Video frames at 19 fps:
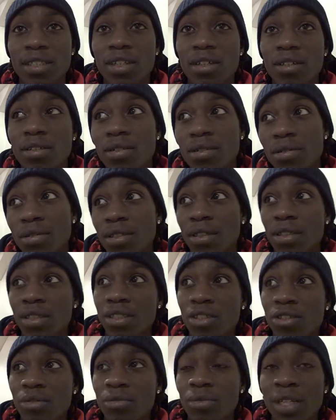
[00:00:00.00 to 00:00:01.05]
So
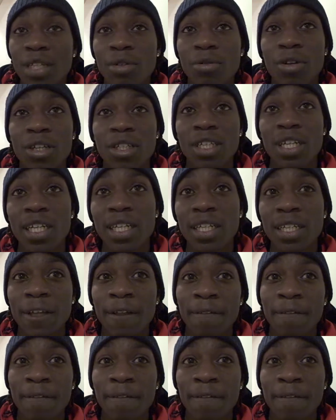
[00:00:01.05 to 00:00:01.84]
considering where they were in the league,